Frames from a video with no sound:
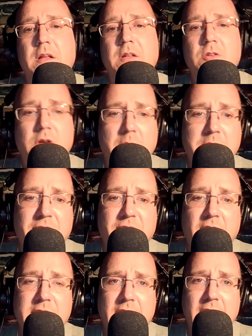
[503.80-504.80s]
You'll come to
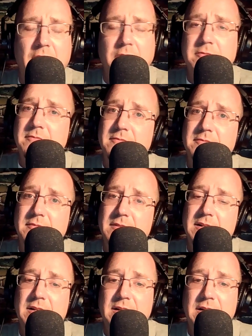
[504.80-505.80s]
find out
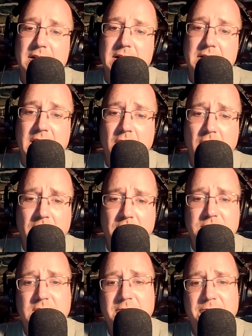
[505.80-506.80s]
that all
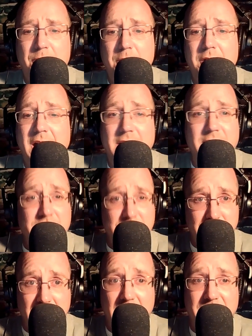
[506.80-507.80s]
those tinfoil hatters
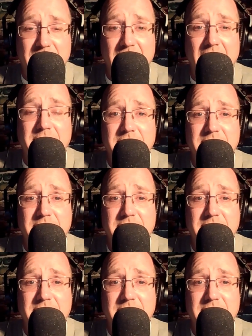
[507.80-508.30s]
you laughed at,